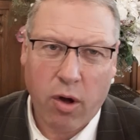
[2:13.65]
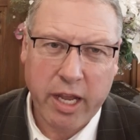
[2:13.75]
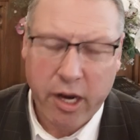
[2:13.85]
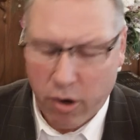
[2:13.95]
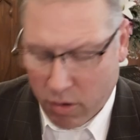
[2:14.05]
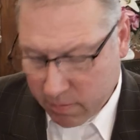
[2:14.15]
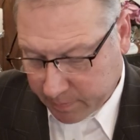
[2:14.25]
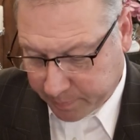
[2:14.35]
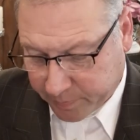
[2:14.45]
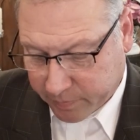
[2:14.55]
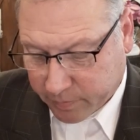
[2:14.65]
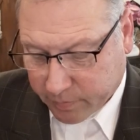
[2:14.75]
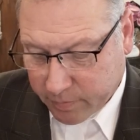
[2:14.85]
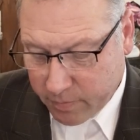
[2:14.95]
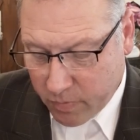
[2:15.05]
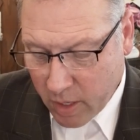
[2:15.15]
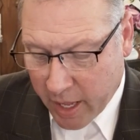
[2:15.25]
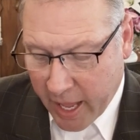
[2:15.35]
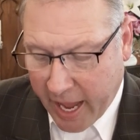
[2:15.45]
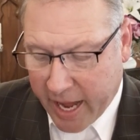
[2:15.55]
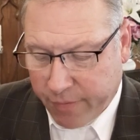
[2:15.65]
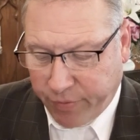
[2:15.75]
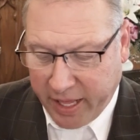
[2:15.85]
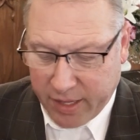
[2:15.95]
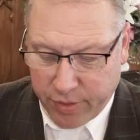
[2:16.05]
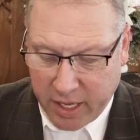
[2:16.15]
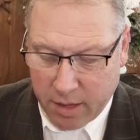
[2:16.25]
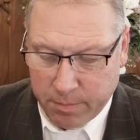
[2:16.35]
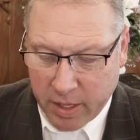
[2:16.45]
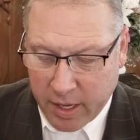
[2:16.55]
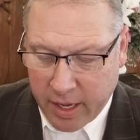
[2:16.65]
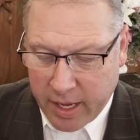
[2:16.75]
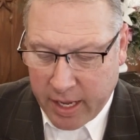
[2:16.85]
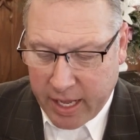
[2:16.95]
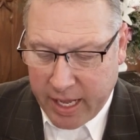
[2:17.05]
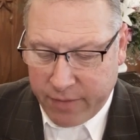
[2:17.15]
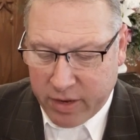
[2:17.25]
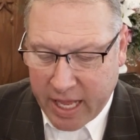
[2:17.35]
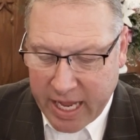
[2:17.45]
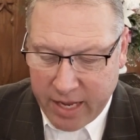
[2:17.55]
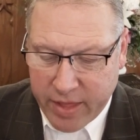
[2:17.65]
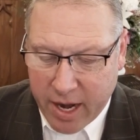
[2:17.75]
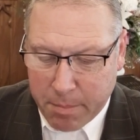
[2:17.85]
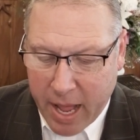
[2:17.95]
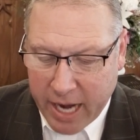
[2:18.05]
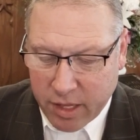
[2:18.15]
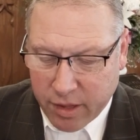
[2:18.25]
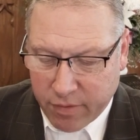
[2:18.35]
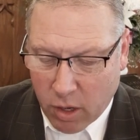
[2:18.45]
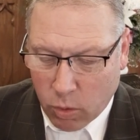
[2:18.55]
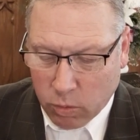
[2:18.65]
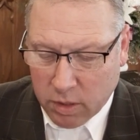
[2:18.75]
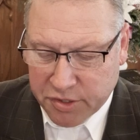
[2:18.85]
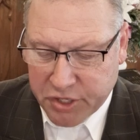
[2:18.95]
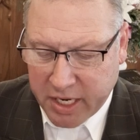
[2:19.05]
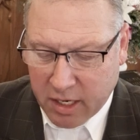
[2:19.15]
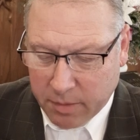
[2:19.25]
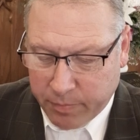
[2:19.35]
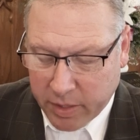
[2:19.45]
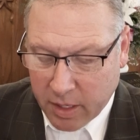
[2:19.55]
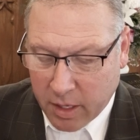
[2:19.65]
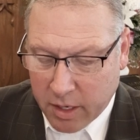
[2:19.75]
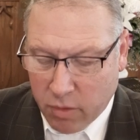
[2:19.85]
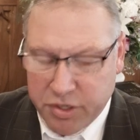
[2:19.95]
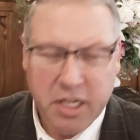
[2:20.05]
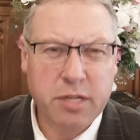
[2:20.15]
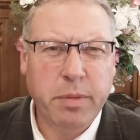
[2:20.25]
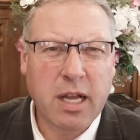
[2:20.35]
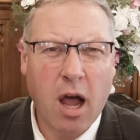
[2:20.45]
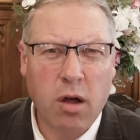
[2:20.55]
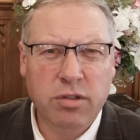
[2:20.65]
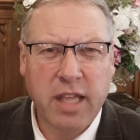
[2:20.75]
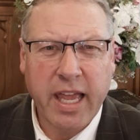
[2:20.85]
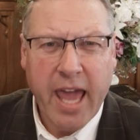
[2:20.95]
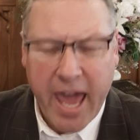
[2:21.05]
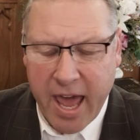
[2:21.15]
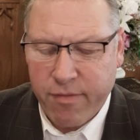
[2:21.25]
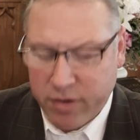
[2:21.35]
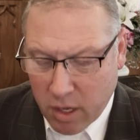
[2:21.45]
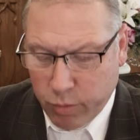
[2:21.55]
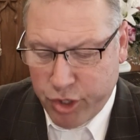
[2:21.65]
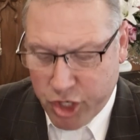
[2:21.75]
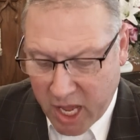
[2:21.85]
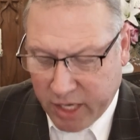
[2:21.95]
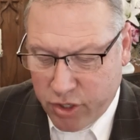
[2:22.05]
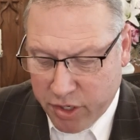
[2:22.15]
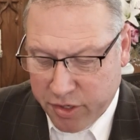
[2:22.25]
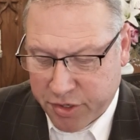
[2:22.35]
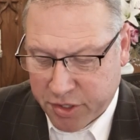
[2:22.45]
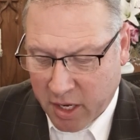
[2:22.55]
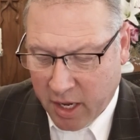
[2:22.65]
hear and afflict them, even he that abideth of old, Selah. Notice this, because they have no changes,